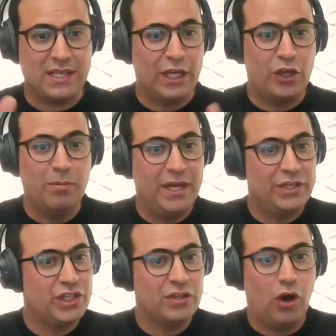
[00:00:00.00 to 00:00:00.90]
Like you
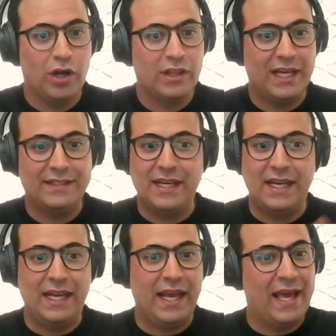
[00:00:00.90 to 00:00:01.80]
mentioned, online
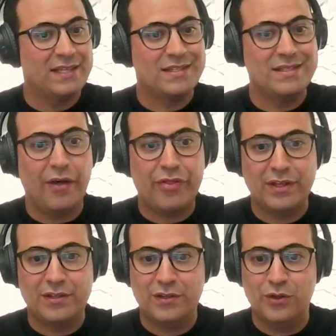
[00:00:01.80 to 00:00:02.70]
dating has
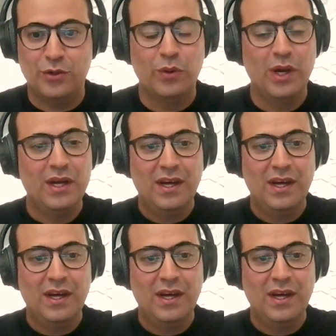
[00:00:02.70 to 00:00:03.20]
nothing to do